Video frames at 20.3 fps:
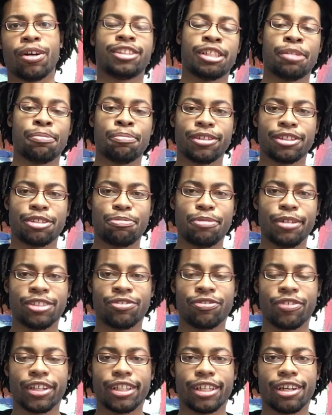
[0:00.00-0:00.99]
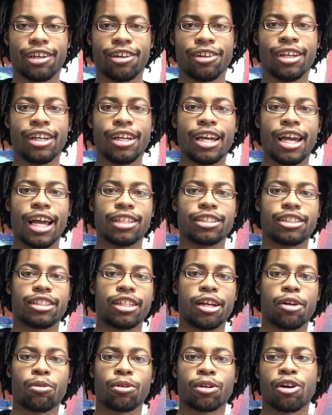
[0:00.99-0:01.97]
with Simba Speech video. And
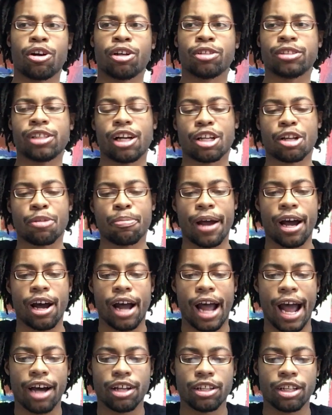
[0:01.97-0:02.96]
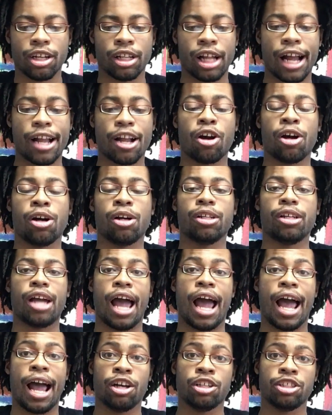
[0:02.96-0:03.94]
today we're going to talk about how to like
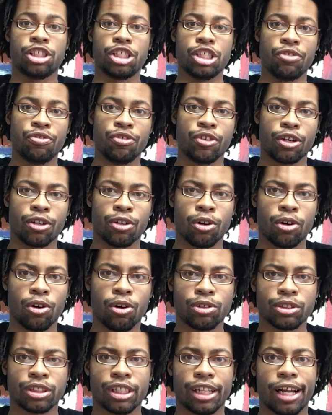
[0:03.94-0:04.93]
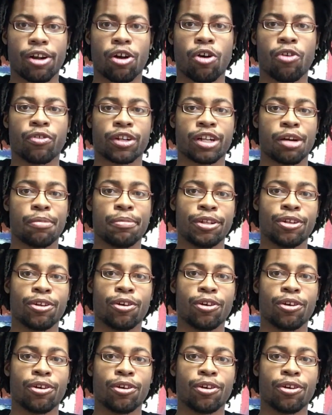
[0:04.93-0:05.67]
achieve your goals and like overcoming